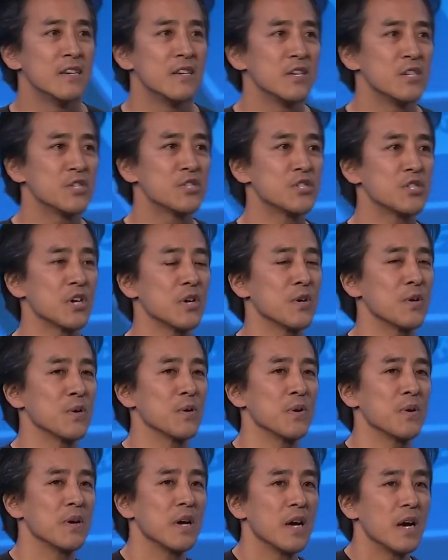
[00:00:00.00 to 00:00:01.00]
So
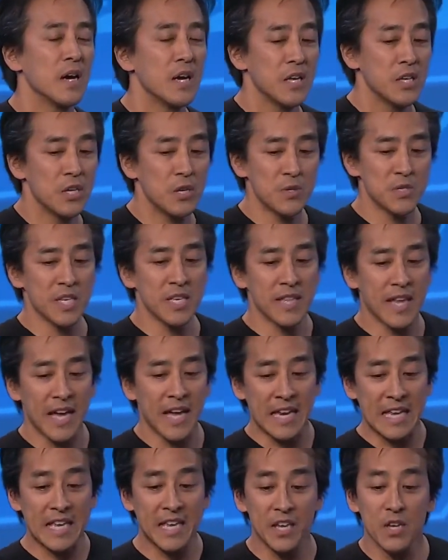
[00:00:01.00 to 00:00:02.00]
using that
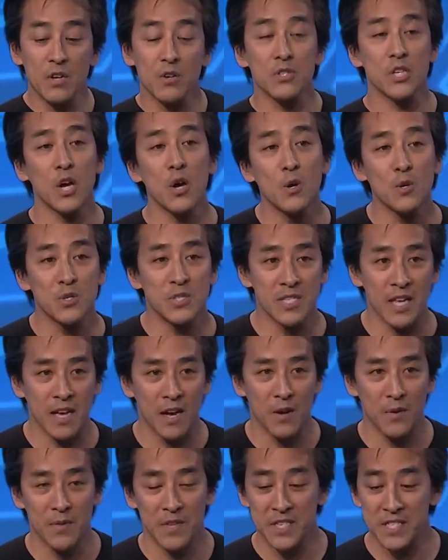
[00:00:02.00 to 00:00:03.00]
heel-toe
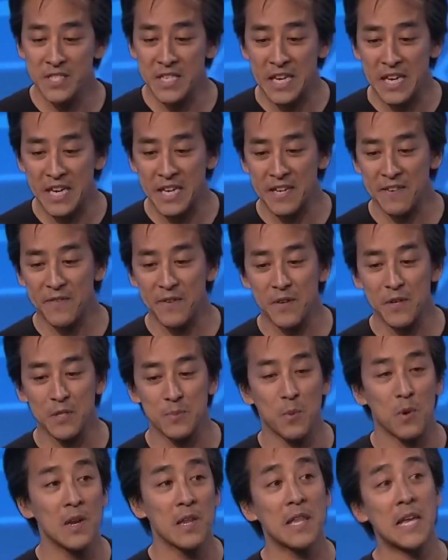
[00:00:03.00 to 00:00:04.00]
sound, the scene feels more
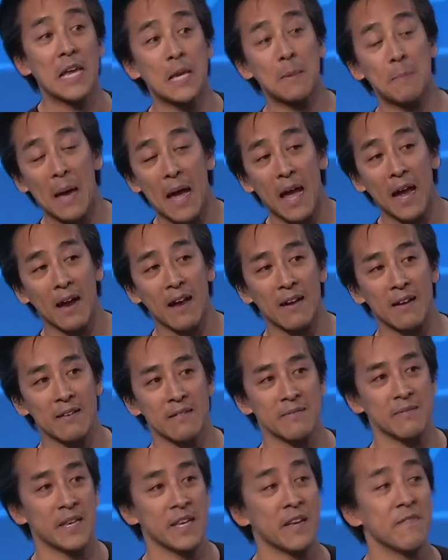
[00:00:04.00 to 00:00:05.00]
laid back.
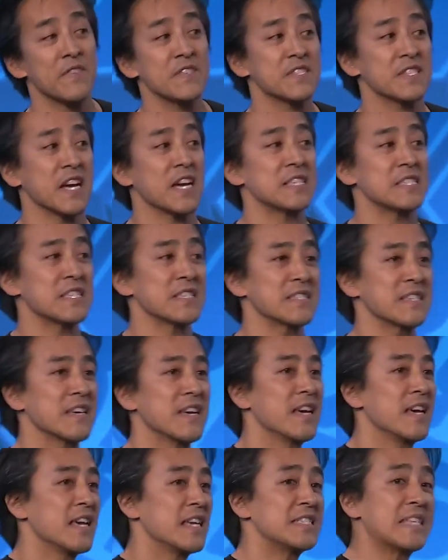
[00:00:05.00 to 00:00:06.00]
It emphasizes
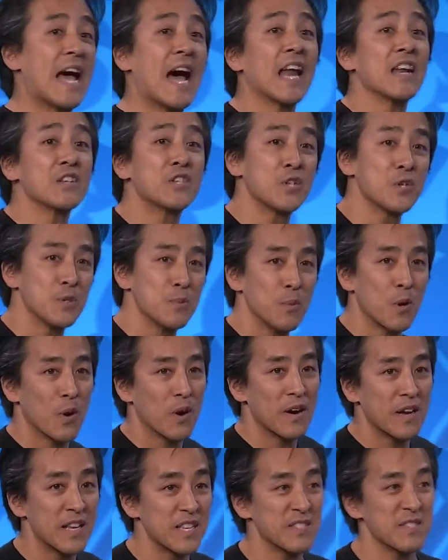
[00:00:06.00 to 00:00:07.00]
his attitude more,
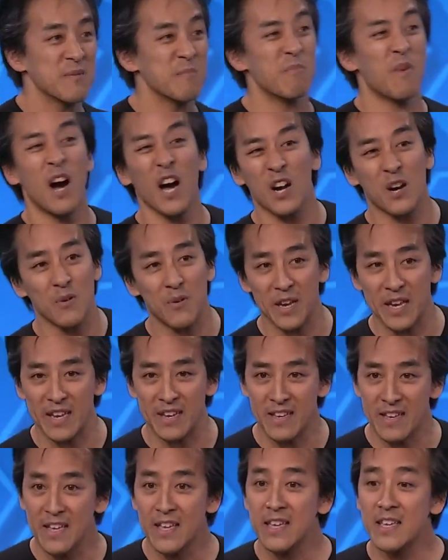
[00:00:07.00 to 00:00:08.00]
his mockery,
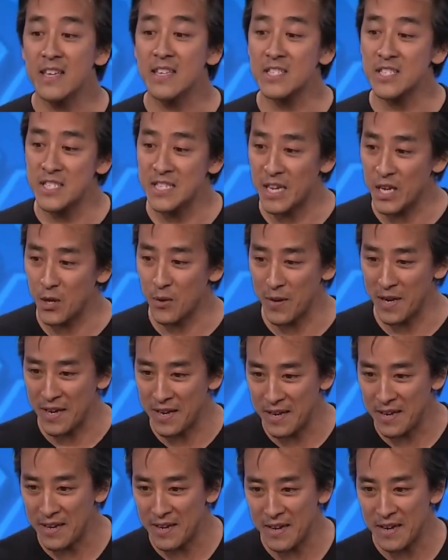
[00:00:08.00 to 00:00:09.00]
his snickery,
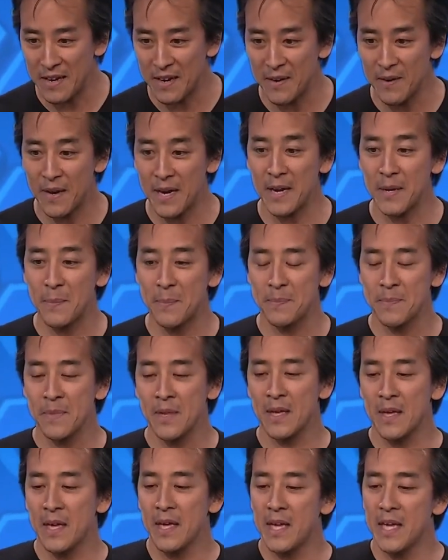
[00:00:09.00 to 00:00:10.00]
right?
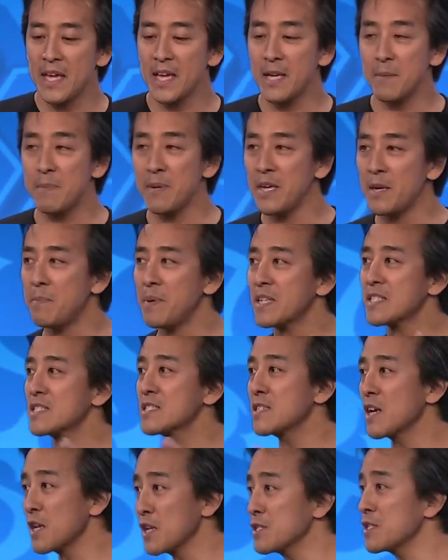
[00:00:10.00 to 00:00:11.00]
It can be a bit
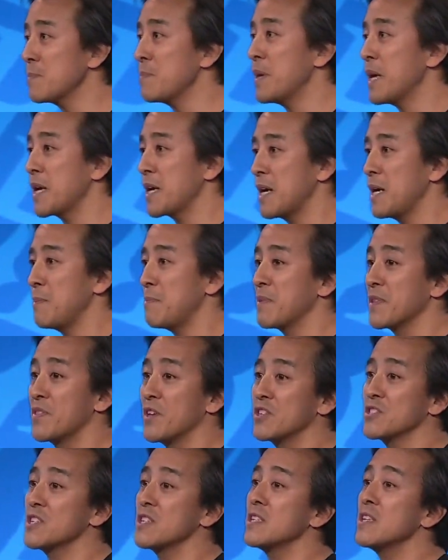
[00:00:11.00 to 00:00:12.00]
subtle to pick up, but there's
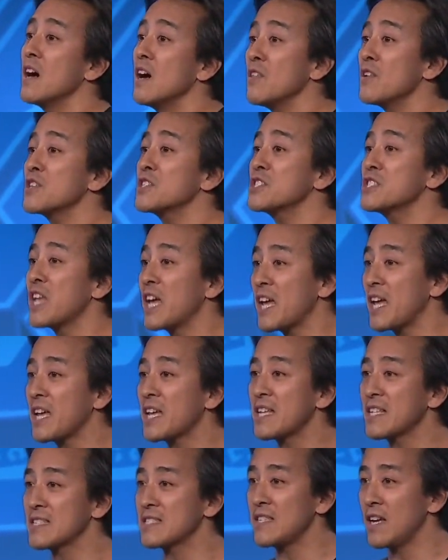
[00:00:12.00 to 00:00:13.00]
another saying in
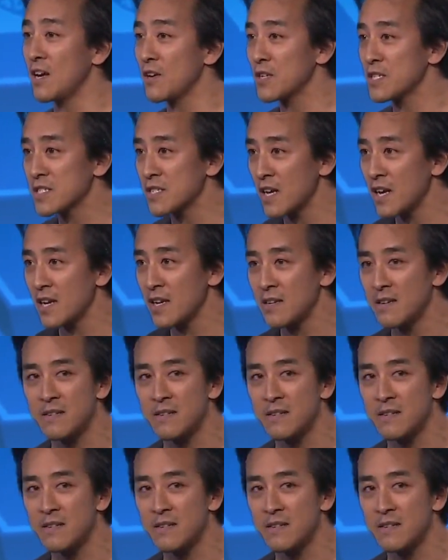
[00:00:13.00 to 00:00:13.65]
sound design: